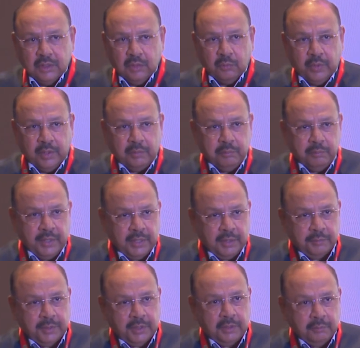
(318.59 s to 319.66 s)
where many,
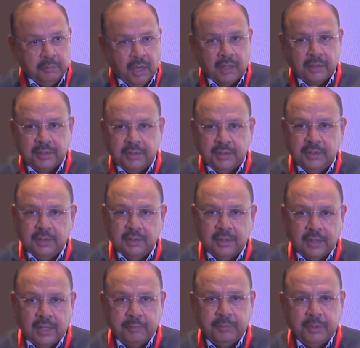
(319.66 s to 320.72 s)
many marquee
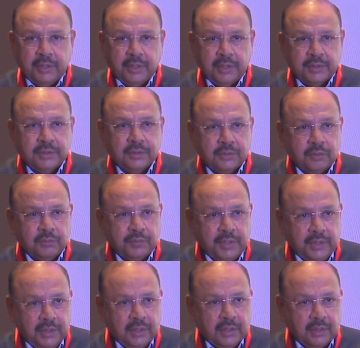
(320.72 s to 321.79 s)
applications of
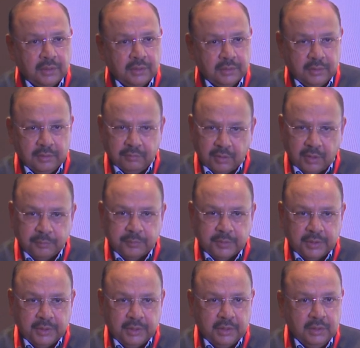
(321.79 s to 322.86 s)
India, developed
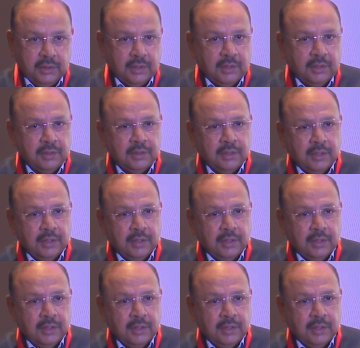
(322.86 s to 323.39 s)
in India,